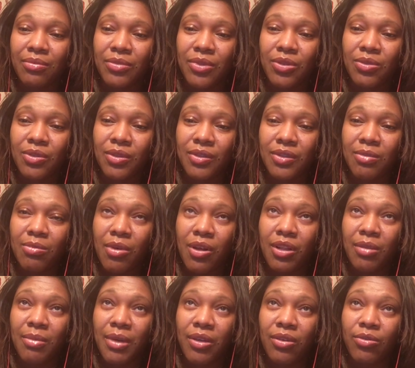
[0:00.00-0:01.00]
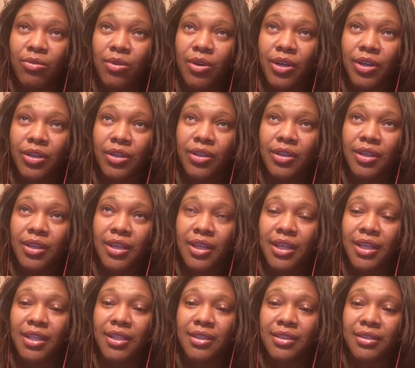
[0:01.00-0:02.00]
use a small amount of water
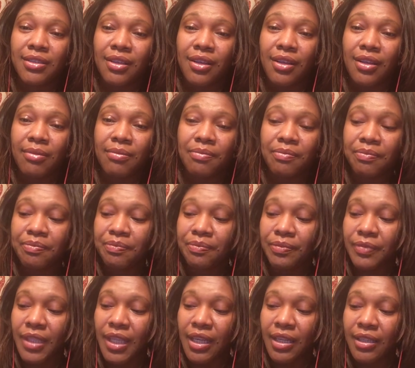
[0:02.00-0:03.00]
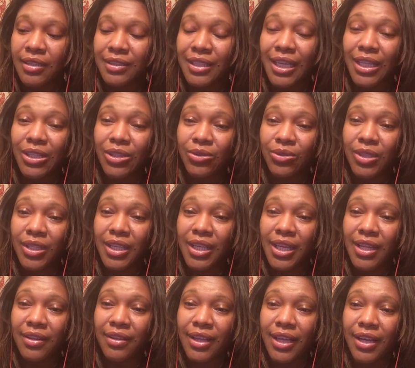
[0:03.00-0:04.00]
and kind of dilute it
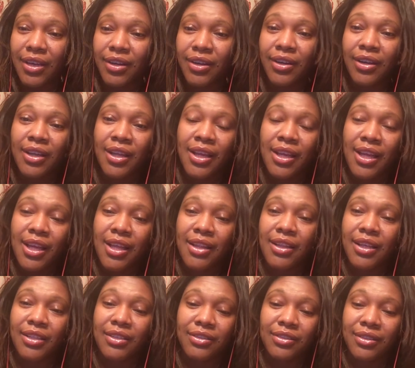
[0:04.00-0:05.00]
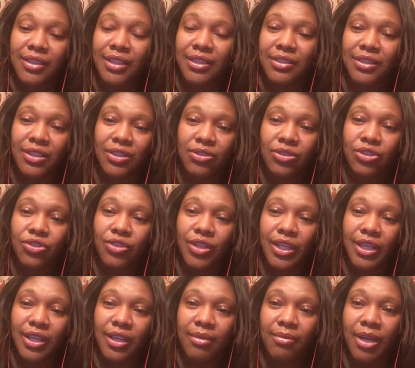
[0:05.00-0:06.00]
in there and then continue
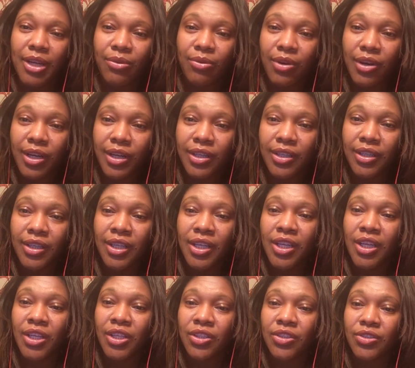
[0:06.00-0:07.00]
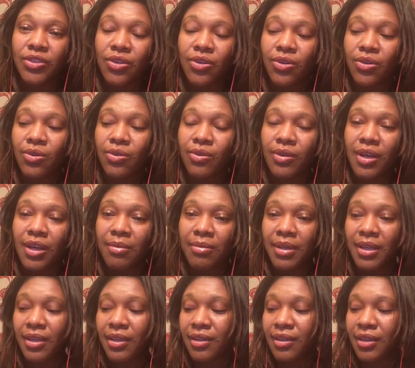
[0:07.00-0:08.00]
drinking my water. So, I
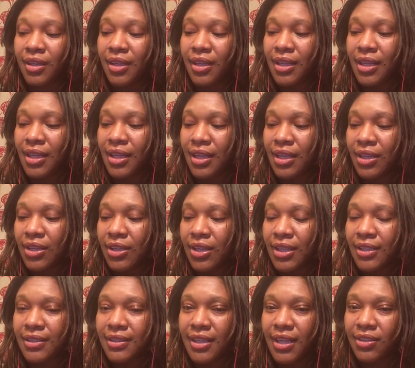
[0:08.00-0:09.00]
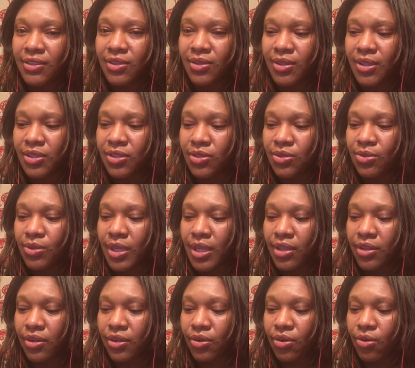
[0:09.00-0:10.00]
mean, it says you can do
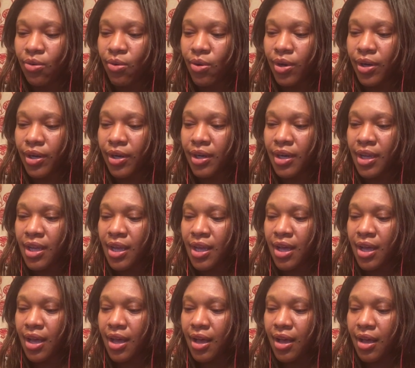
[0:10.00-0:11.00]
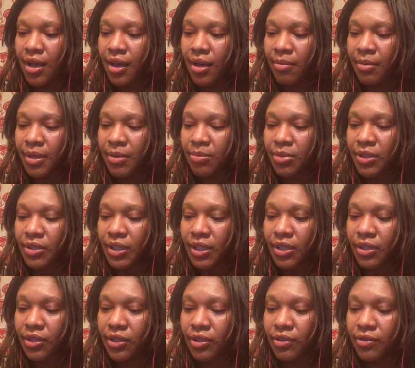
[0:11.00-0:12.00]
either or. Um, in
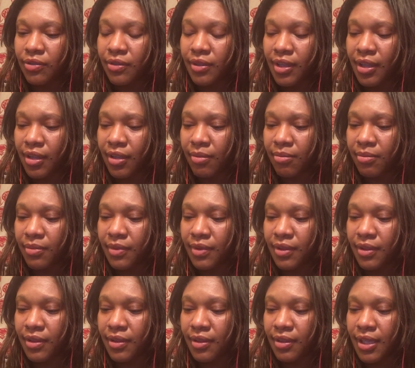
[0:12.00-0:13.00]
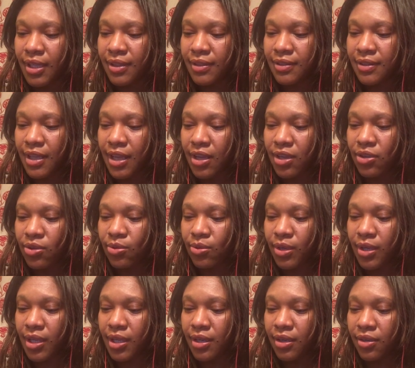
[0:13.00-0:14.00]
particular, if, um, they say you
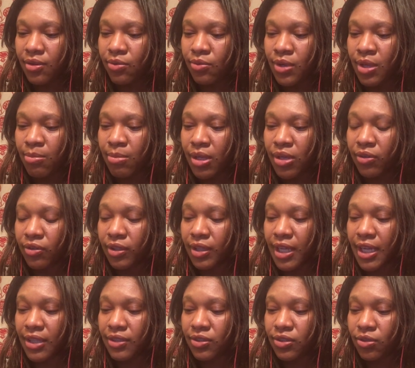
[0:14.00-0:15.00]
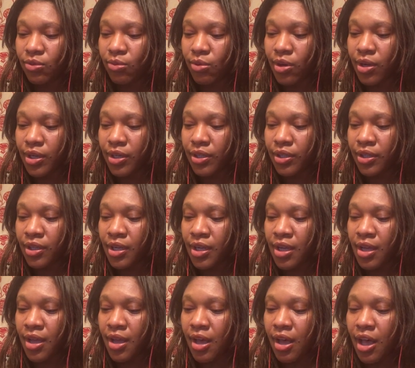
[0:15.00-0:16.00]
can remineralize your water
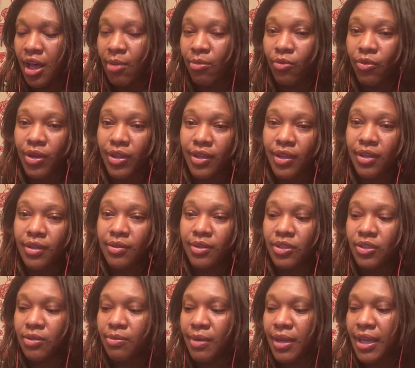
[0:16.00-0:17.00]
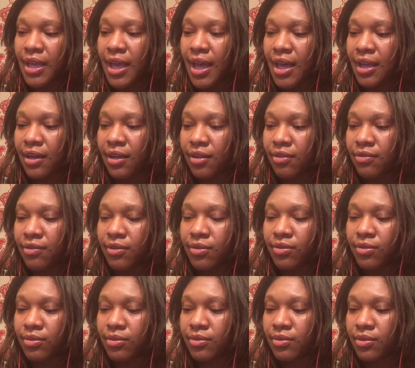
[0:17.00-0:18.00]
um, with it just by adding a
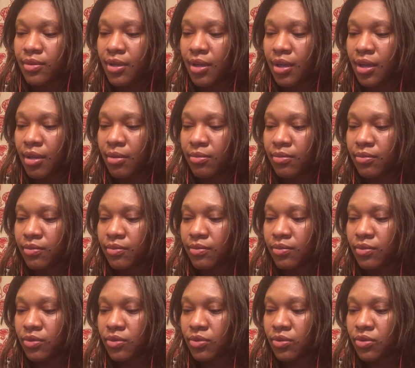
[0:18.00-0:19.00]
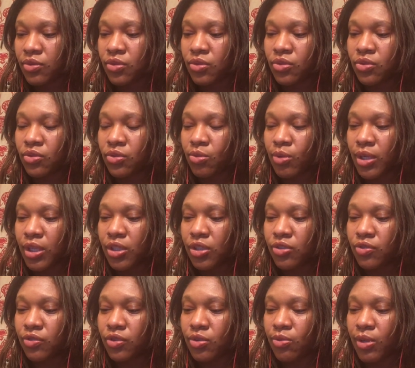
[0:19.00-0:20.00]
few um, 20,
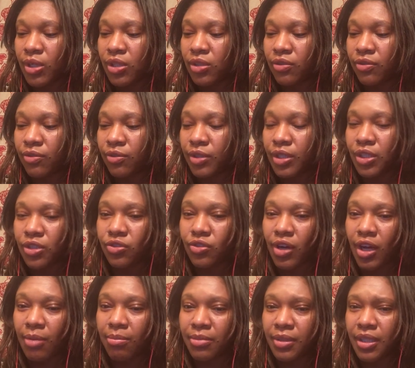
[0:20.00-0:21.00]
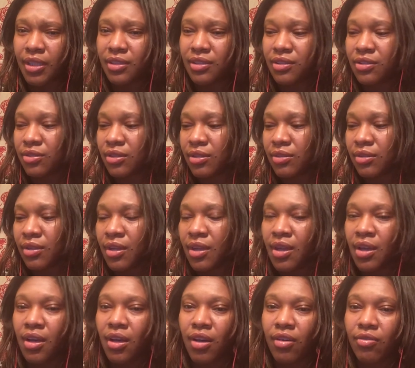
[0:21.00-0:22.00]
20 to 40 droplets
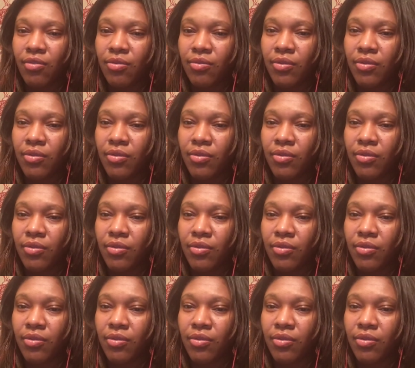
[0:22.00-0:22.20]
of,